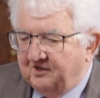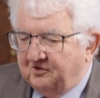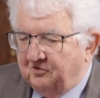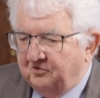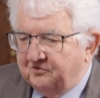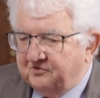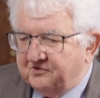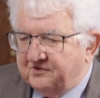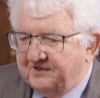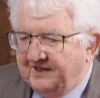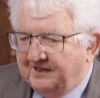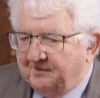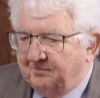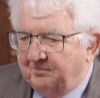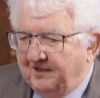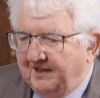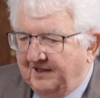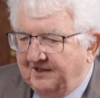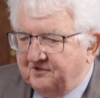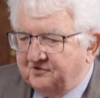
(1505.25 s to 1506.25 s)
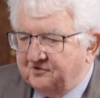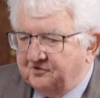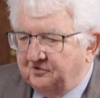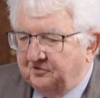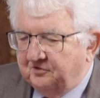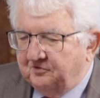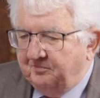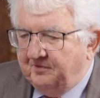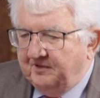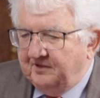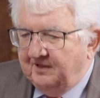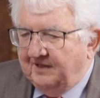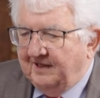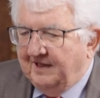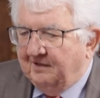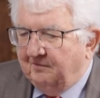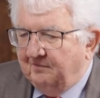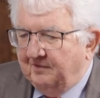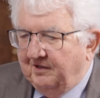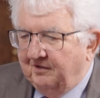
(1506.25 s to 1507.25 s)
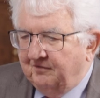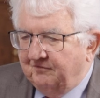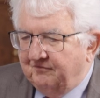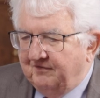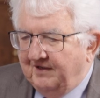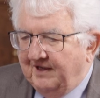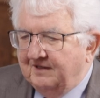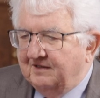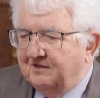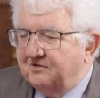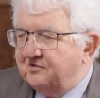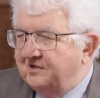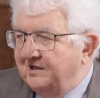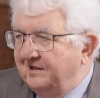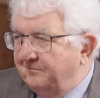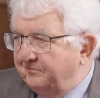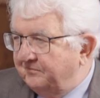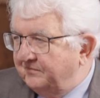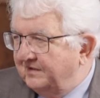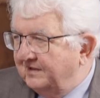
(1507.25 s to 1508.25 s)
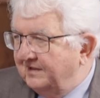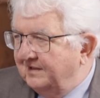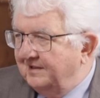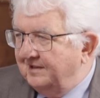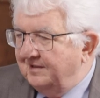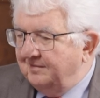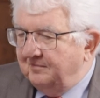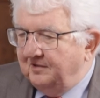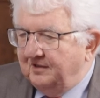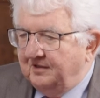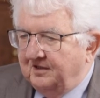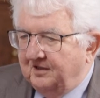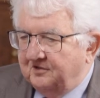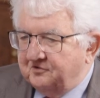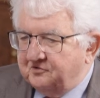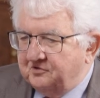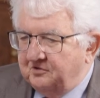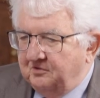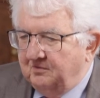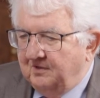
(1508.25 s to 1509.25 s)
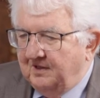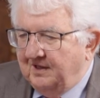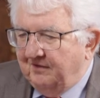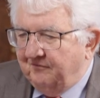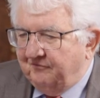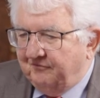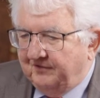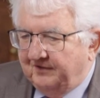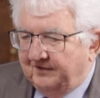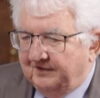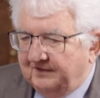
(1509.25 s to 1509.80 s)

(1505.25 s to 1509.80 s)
could take place could be in the area of energy, because you have